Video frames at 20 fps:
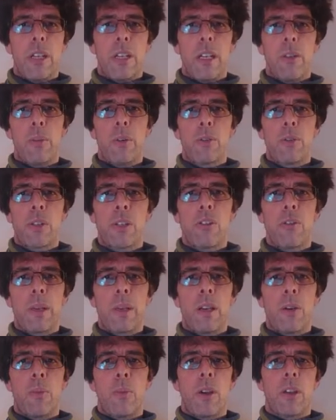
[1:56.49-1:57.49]
It will still
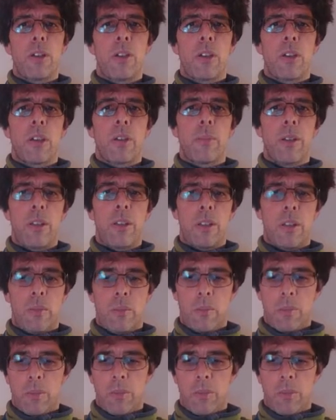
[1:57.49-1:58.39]
be a Word document,